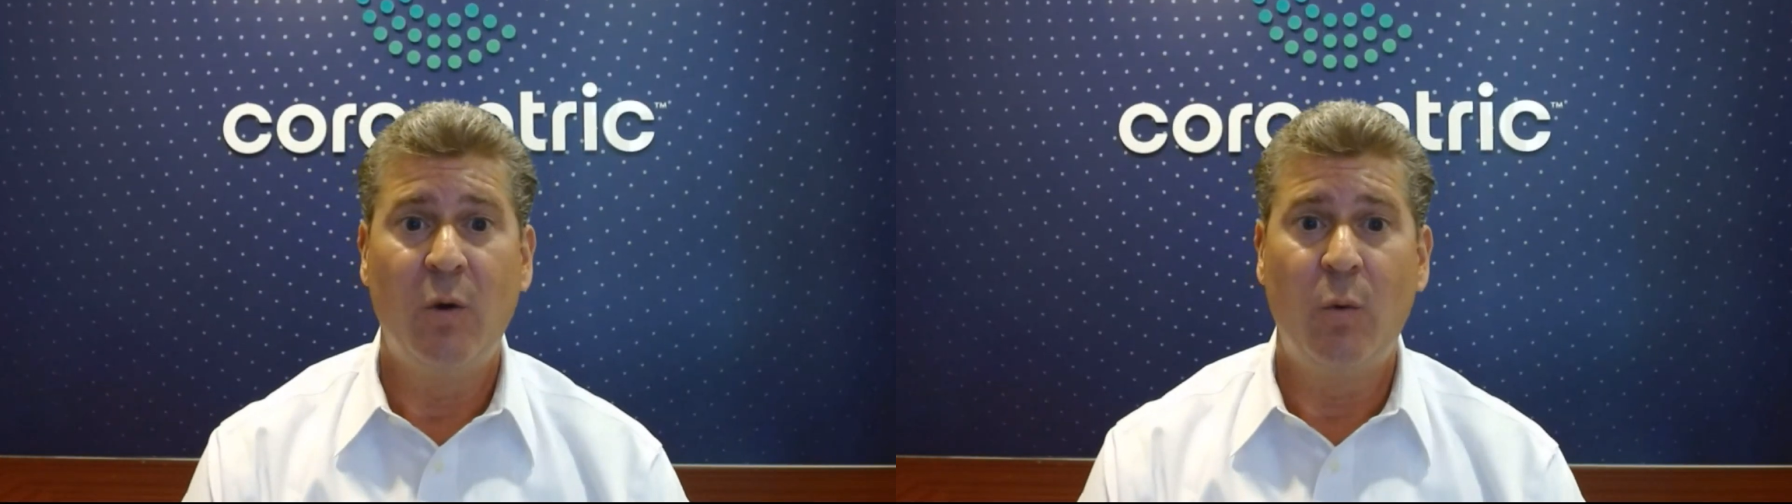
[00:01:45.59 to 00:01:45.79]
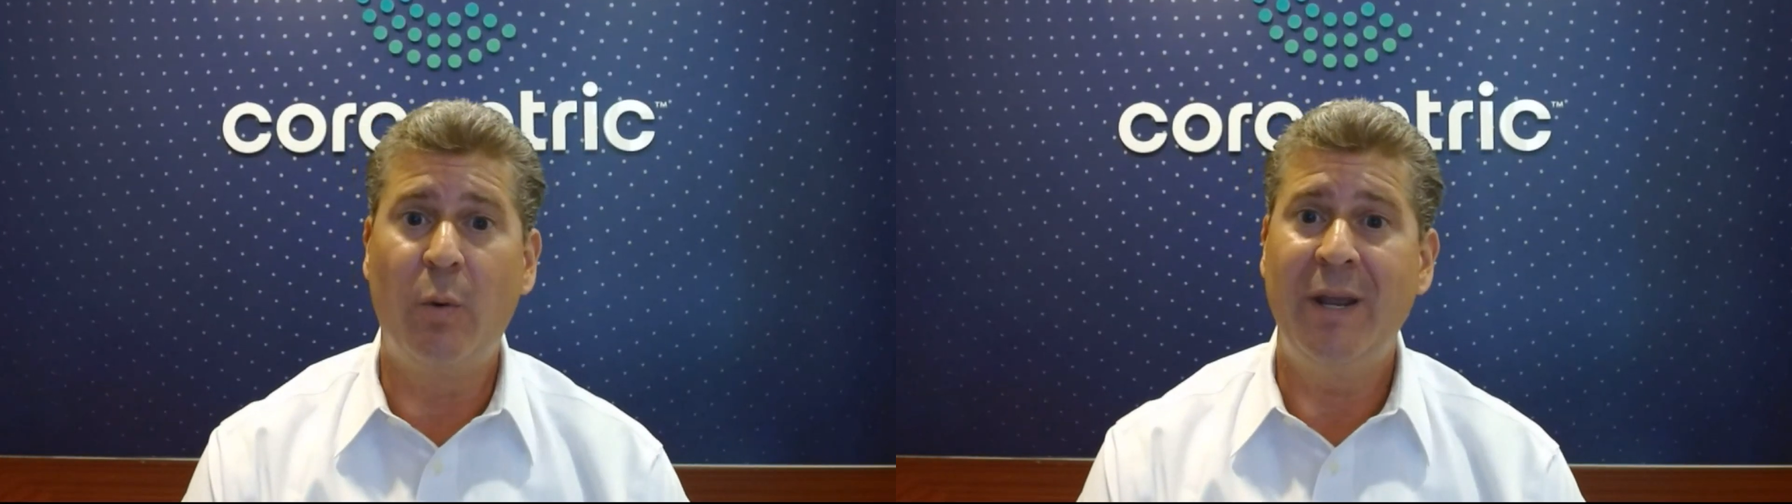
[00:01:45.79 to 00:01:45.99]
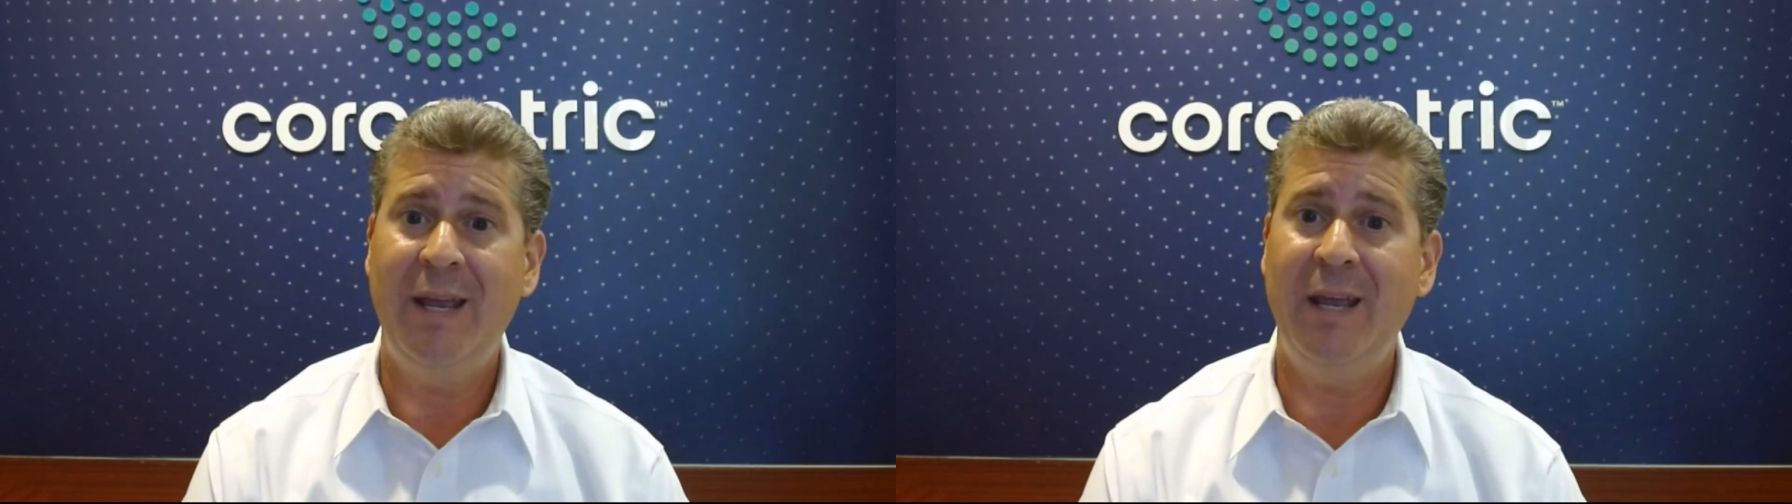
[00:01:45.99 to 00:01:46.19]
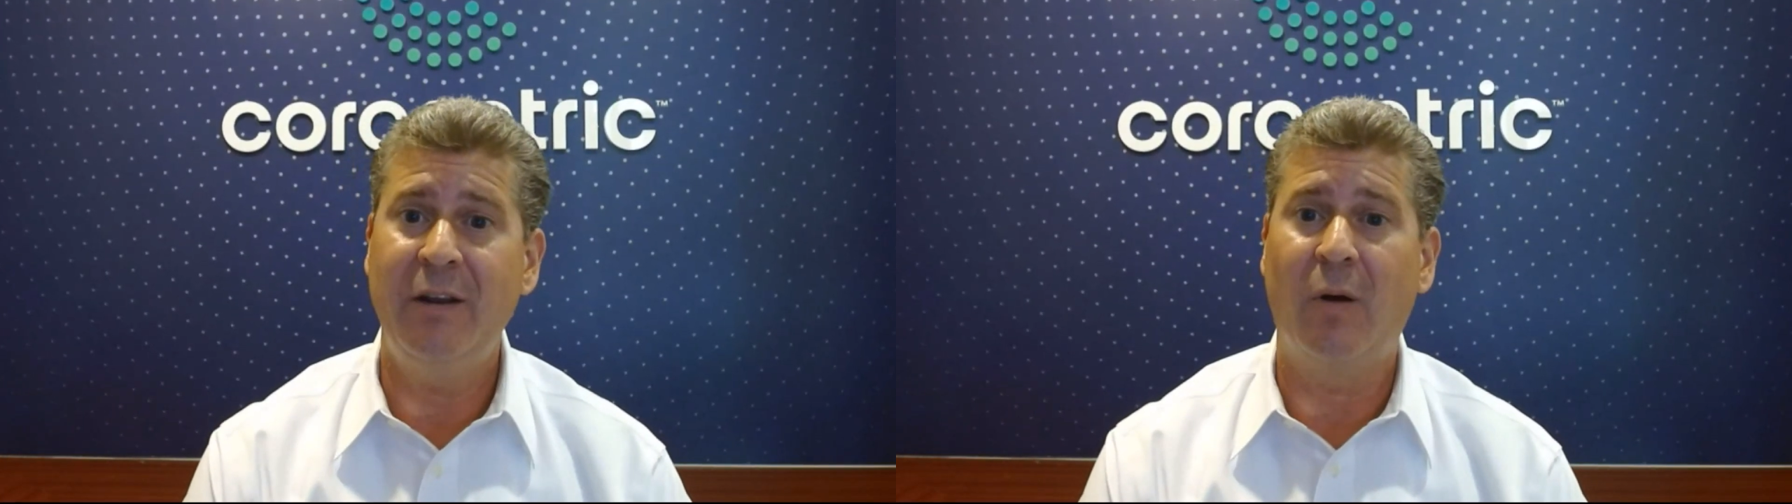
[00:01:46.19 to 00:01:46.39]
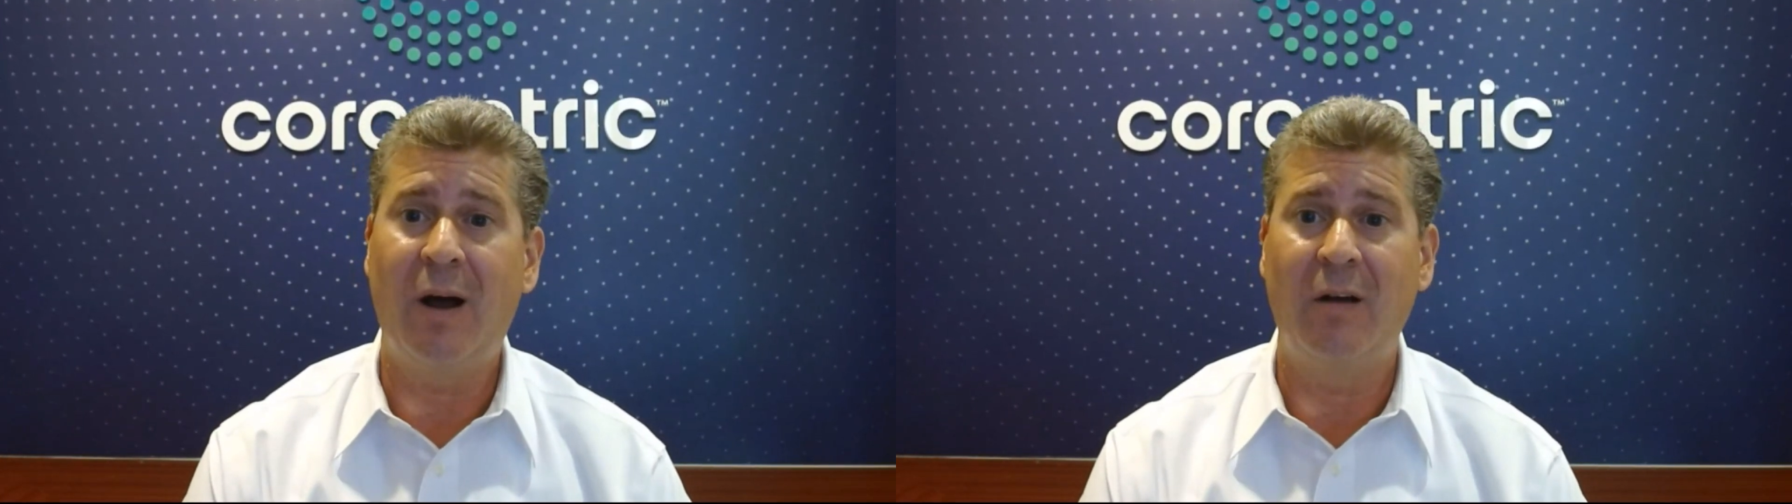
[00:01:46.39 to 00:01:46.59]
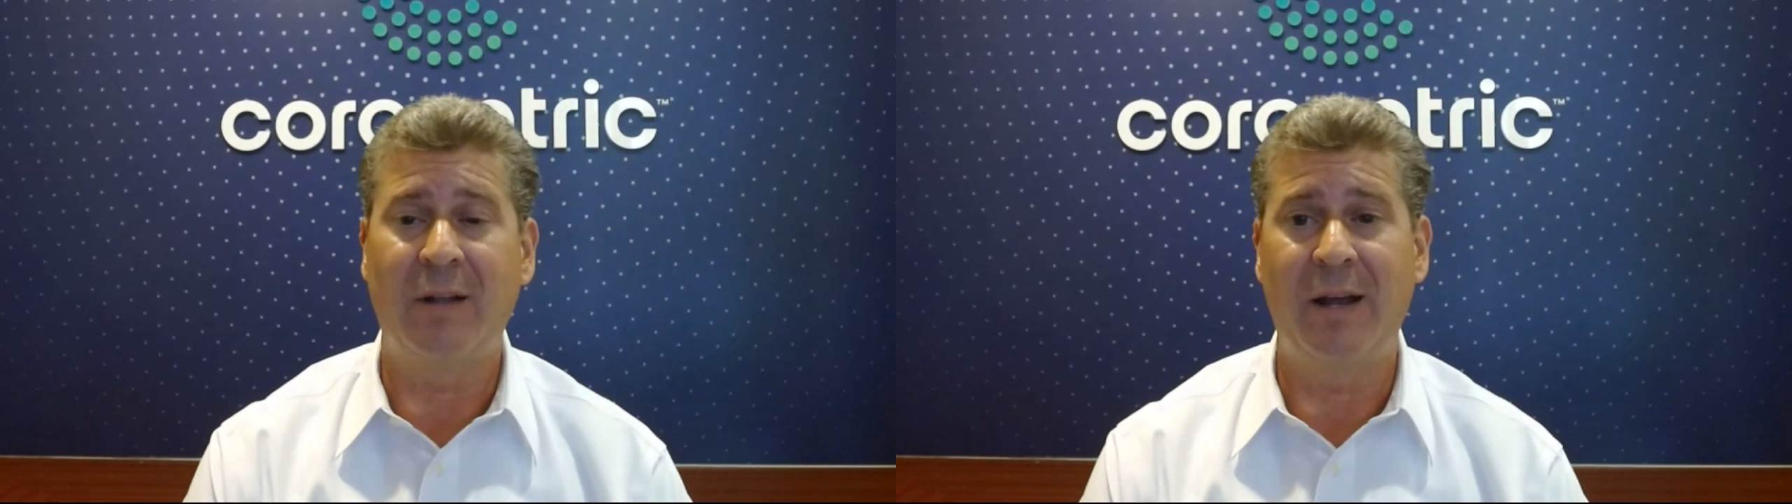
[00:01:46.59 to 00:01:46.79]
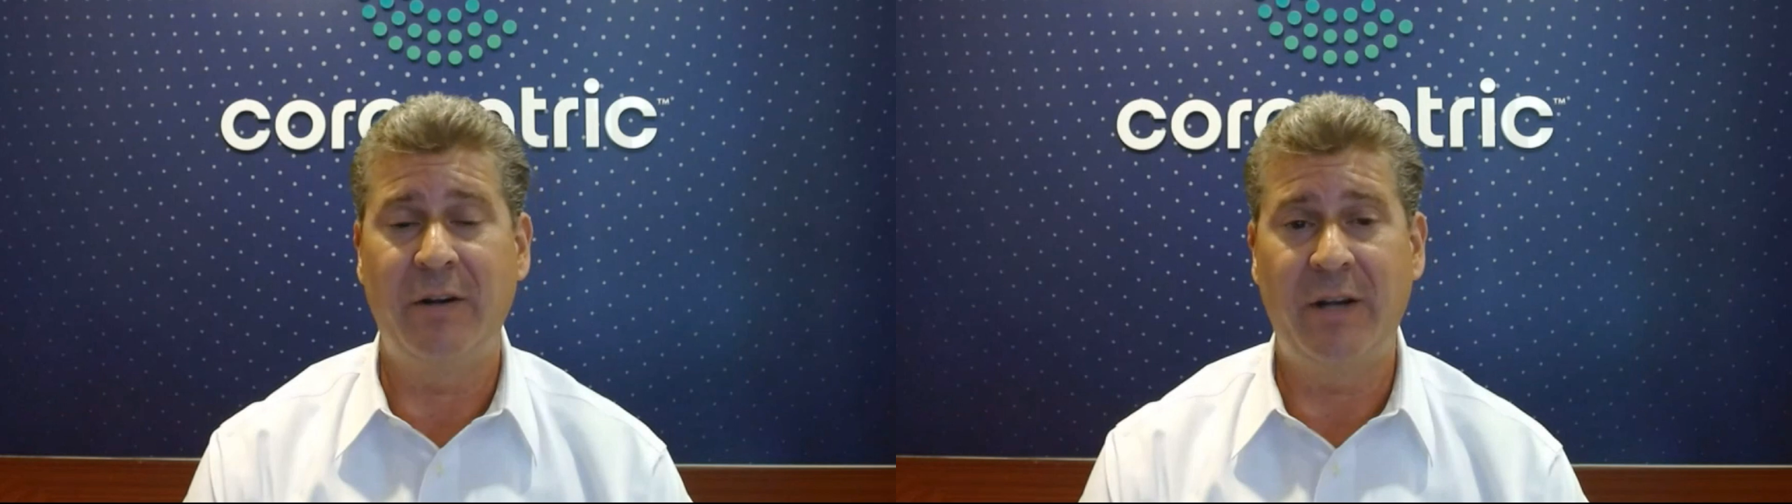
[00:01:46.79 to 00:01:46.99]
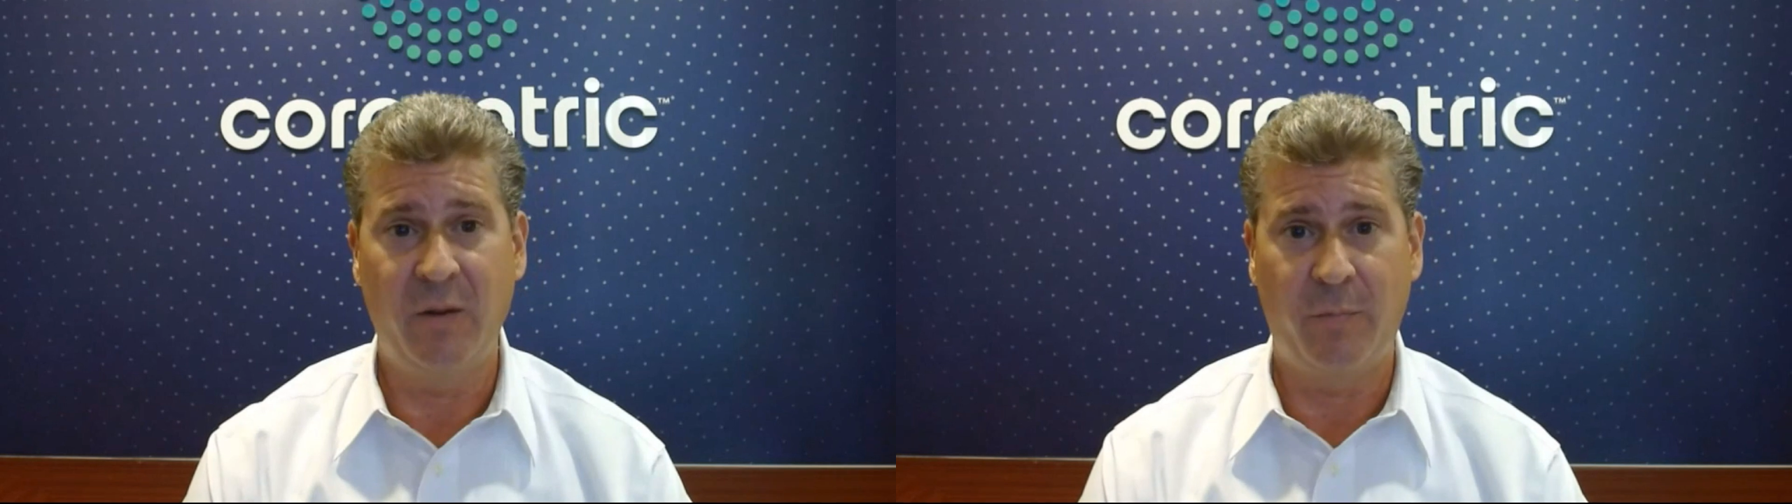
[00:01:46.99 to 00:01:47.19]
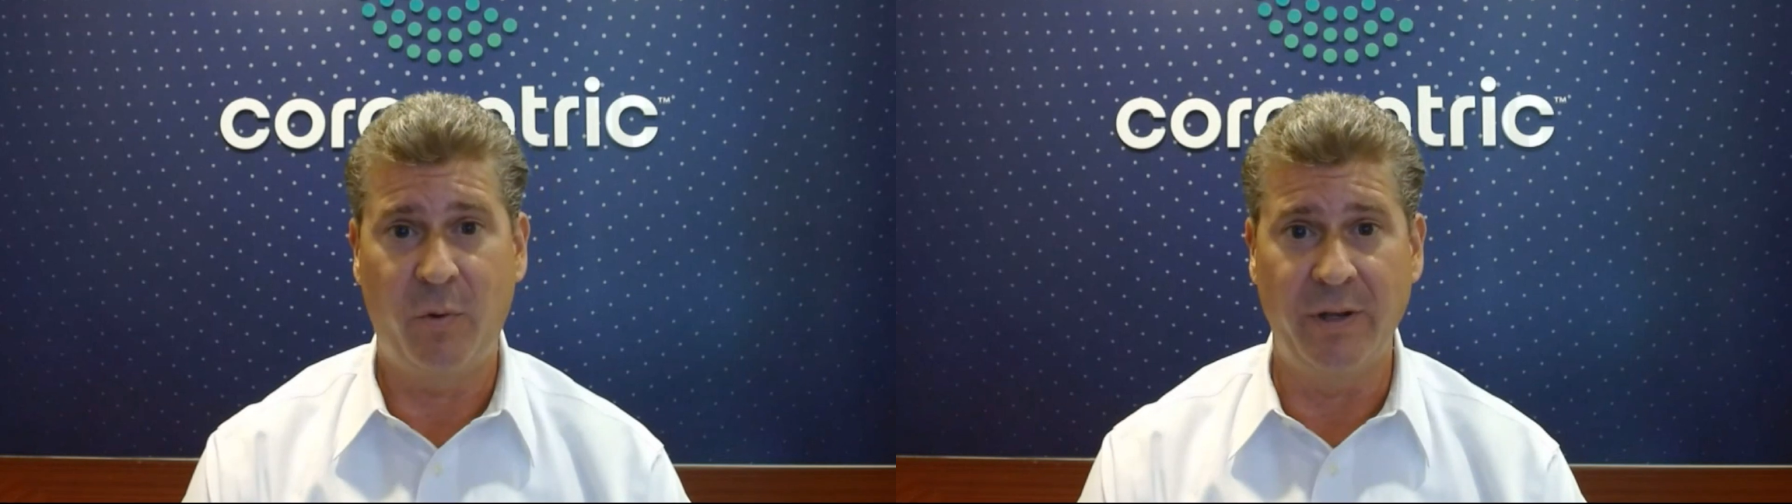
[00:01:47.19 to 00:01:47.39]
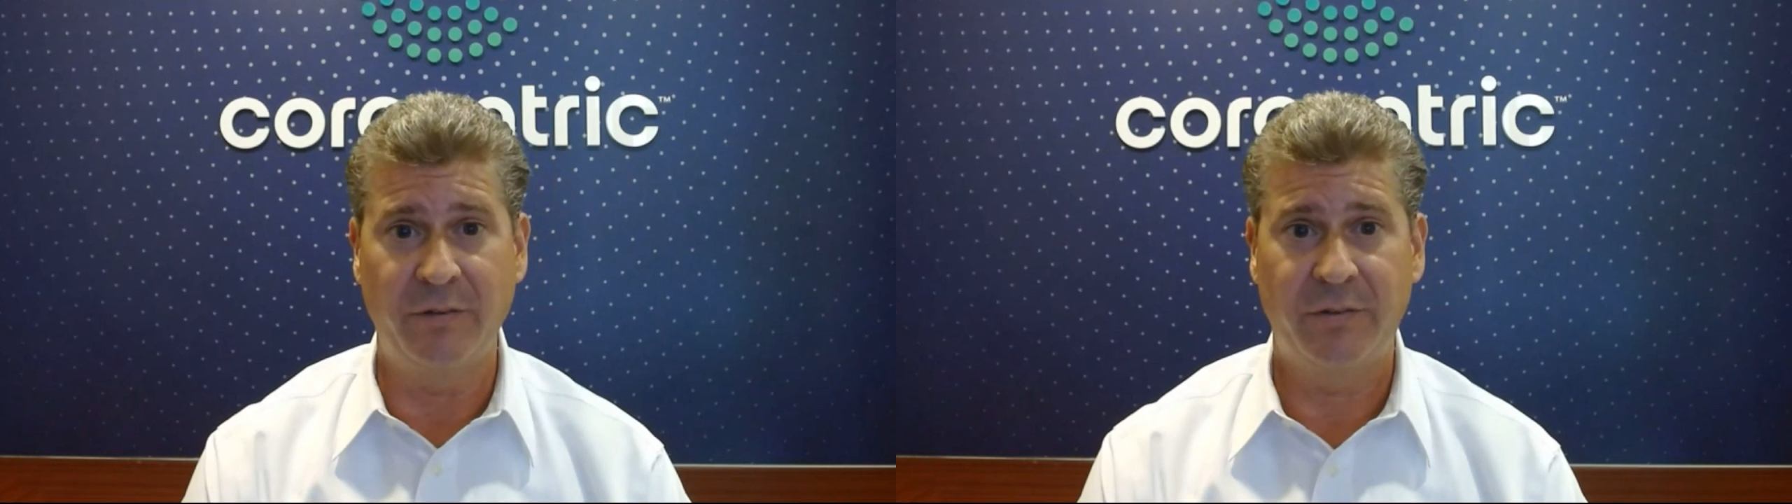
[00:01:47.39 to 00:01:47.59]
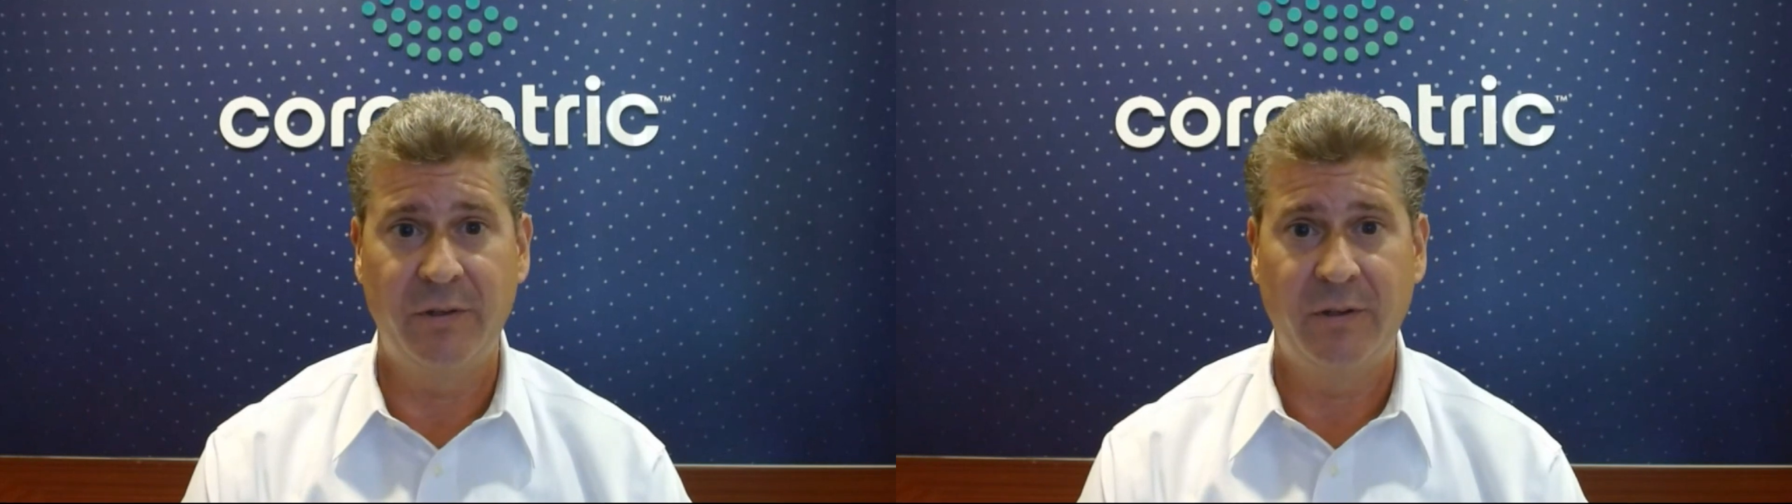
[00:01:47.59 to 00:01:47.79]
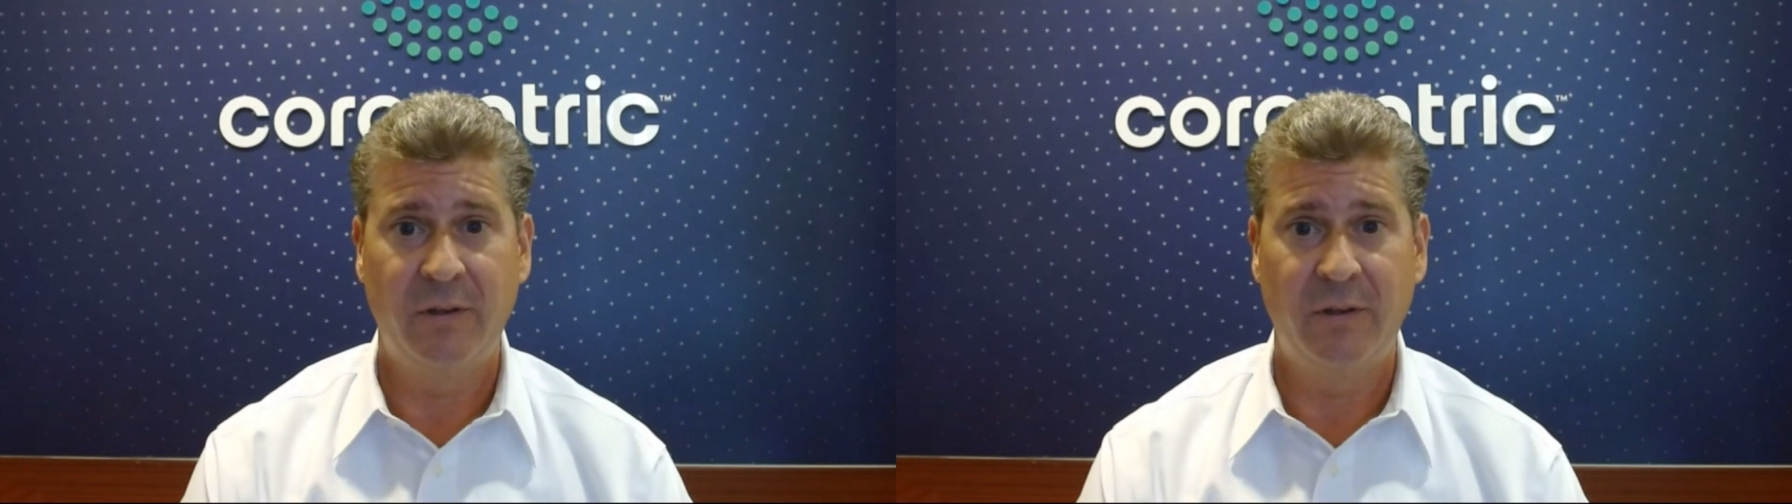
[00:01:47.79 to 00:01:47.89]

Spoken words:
where we handle outlier data points.